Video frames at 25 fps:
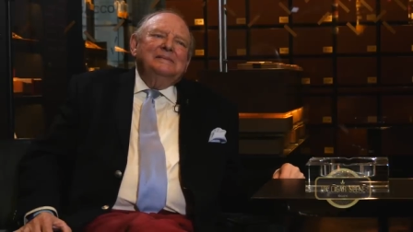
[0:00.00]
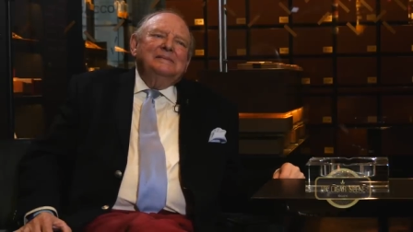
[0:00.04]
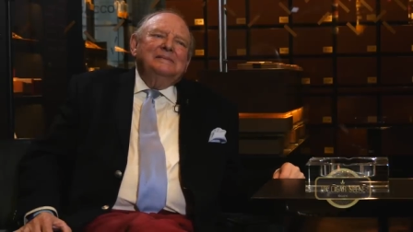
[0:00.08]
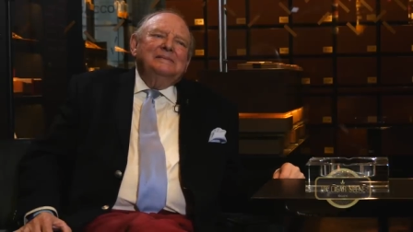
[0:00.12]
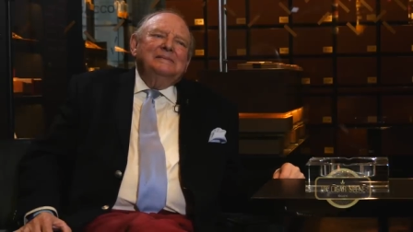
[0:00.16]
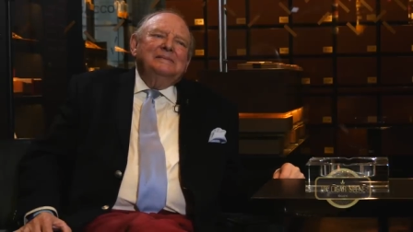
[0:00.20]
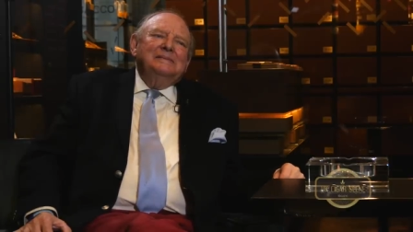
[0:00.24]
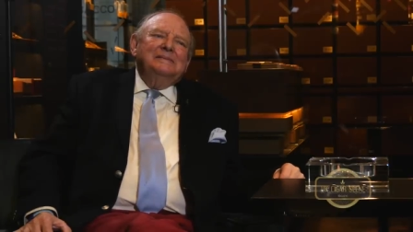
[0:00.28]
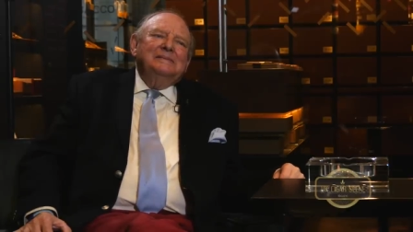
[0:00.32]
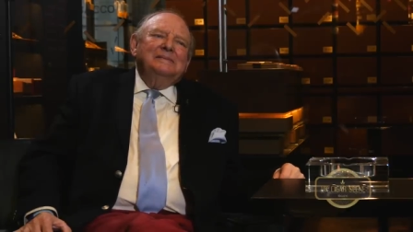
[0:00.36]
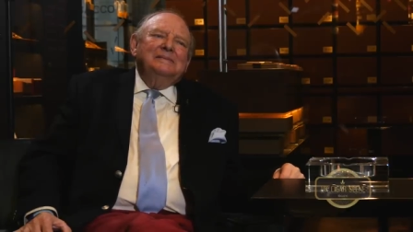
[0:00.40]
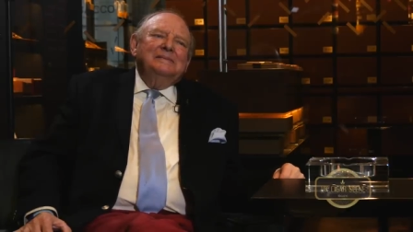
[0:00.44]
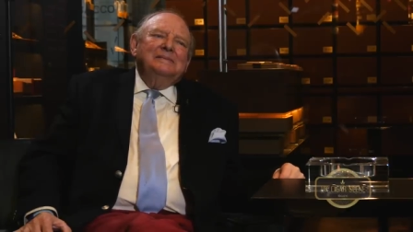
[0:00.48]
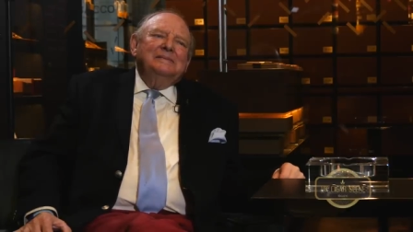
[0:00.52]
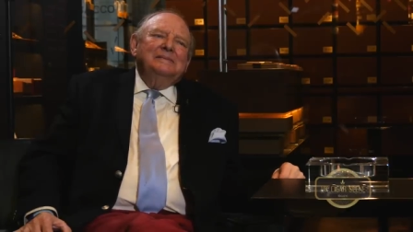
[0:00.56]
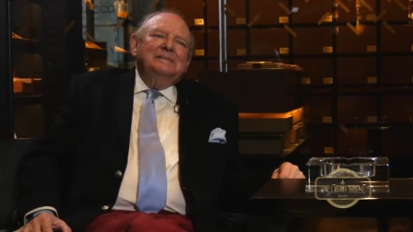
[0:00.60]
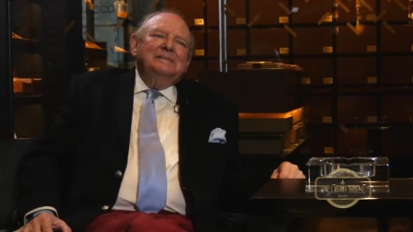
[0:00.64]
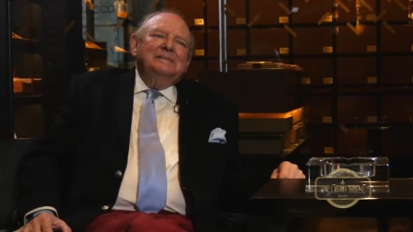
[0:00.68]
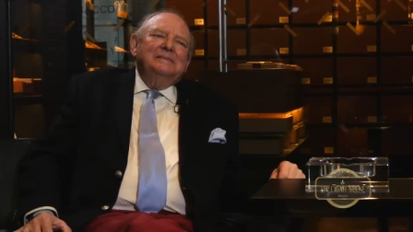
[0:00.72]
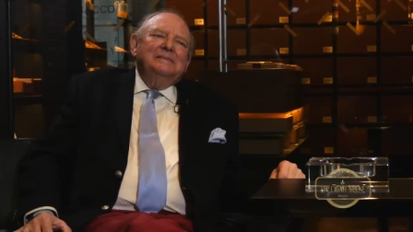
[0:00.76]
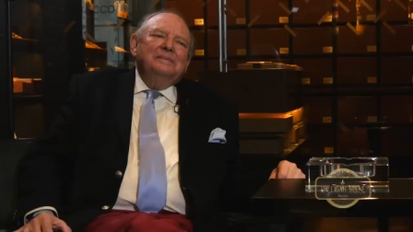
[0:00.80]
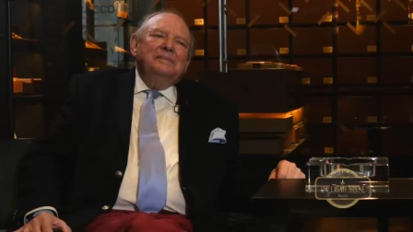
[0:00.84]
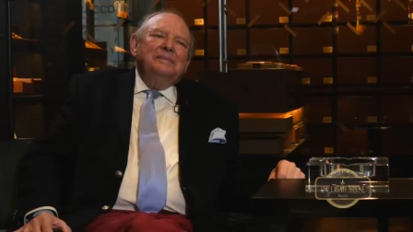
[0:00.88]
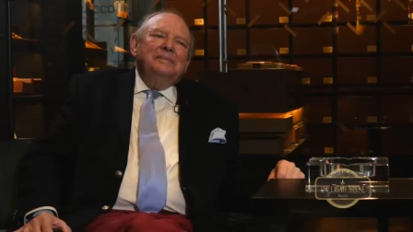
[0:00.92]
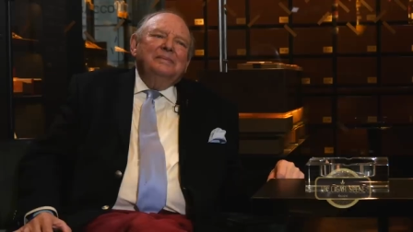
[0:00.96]
as he went
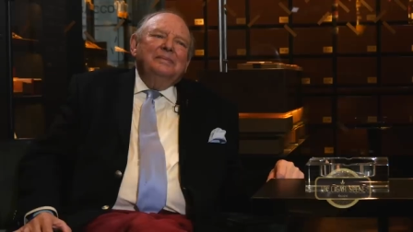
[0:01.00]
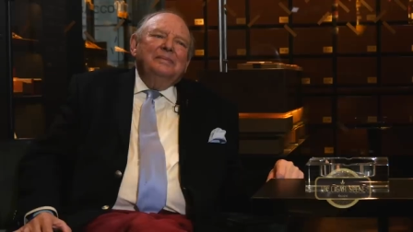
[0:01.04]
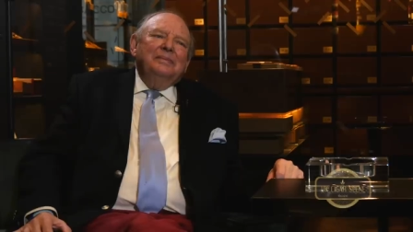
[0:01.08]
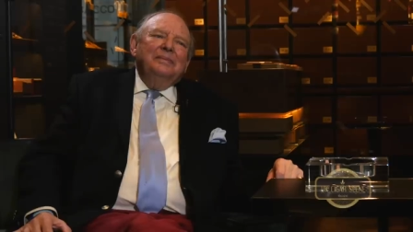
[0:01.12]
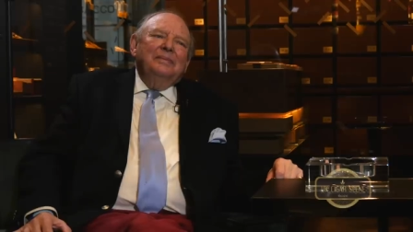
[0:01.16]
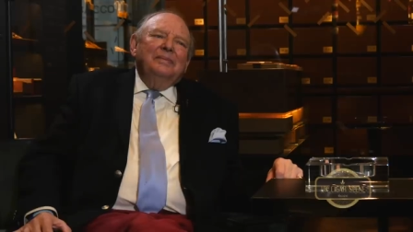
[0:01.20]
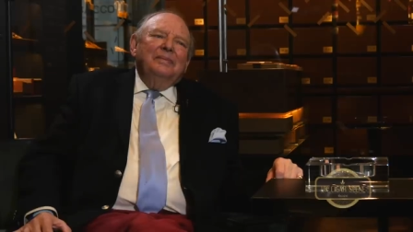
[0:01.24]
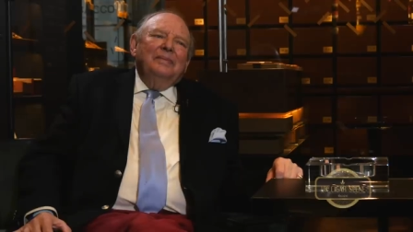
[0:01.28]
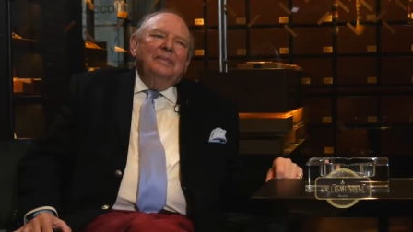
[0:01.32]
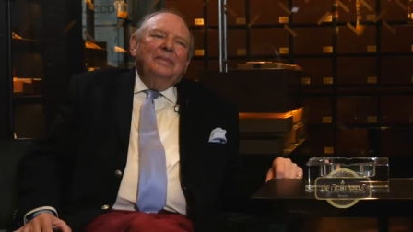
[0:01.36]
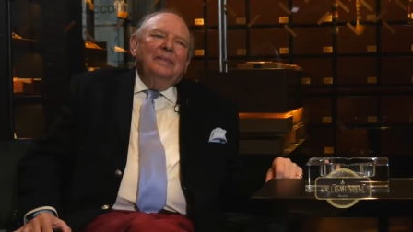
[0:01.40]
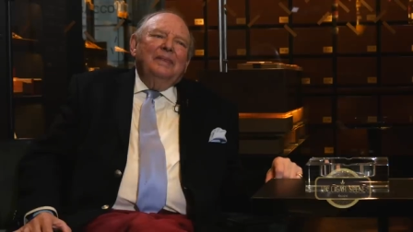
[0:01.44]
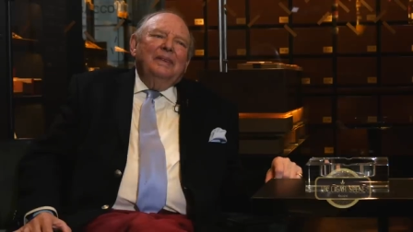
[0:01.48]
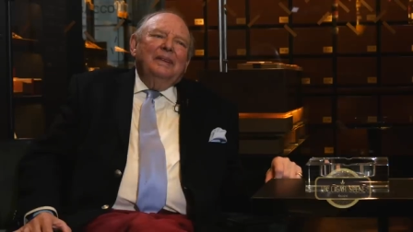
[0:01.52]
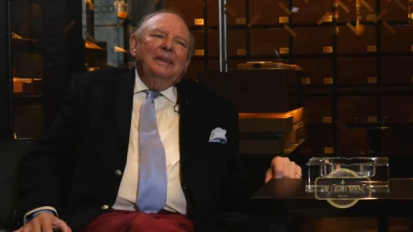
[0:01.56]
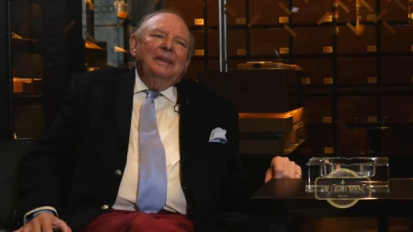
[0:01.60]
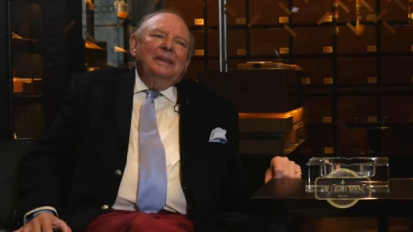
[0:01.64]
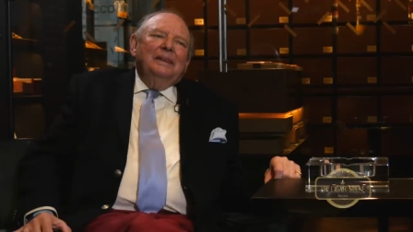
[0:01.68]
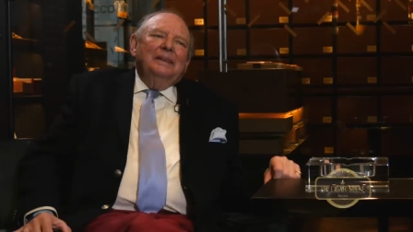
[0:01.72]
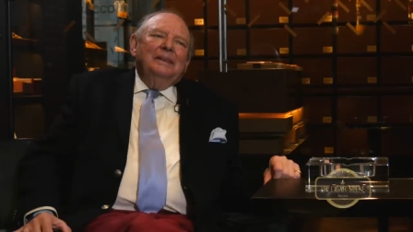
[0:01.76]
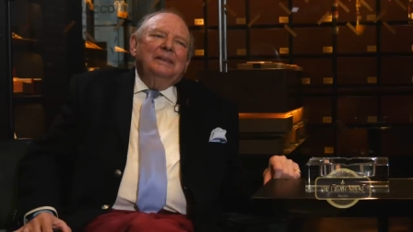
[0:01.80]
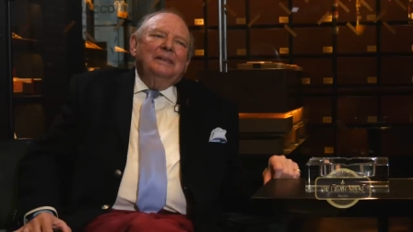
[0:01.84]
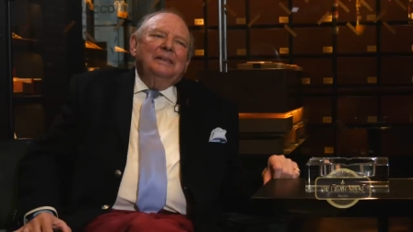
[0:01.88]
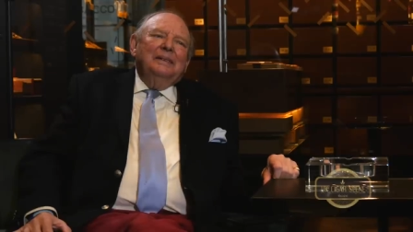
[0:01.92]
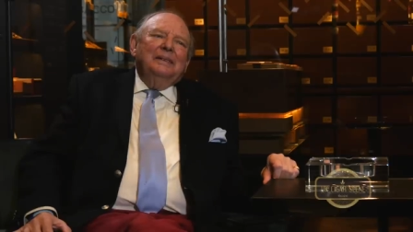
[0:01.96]
round to visit the various
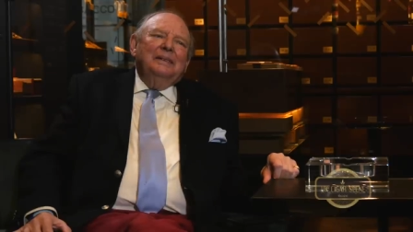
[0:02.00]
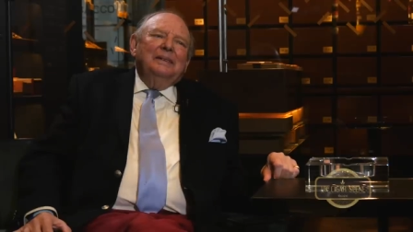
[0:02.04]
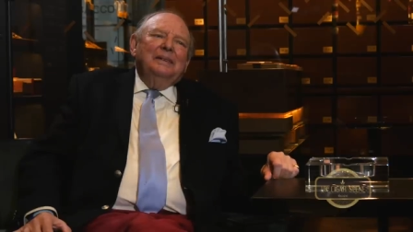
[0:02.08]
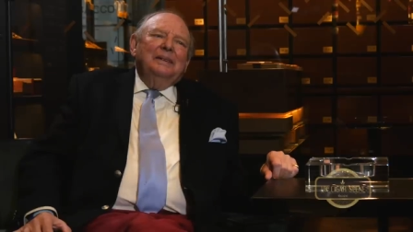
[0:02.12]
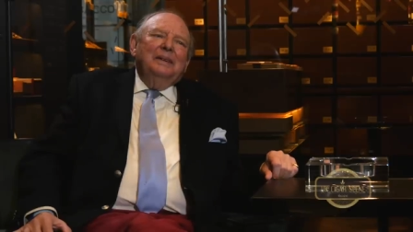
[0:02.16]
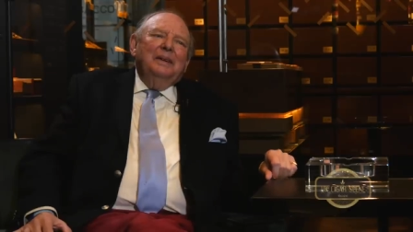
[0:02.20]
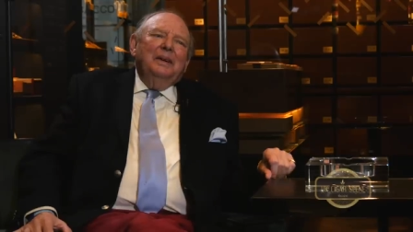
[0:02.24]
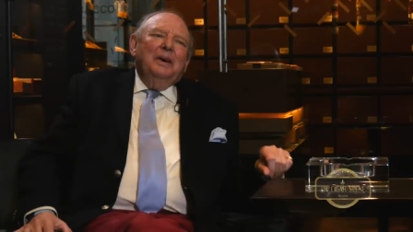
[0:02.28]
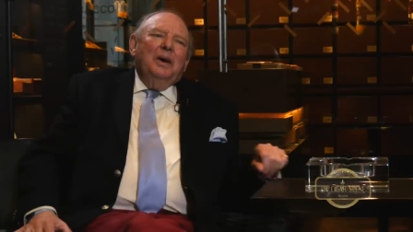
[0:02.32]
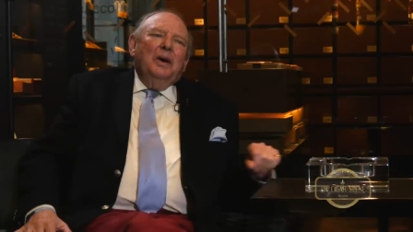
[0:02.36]
stores.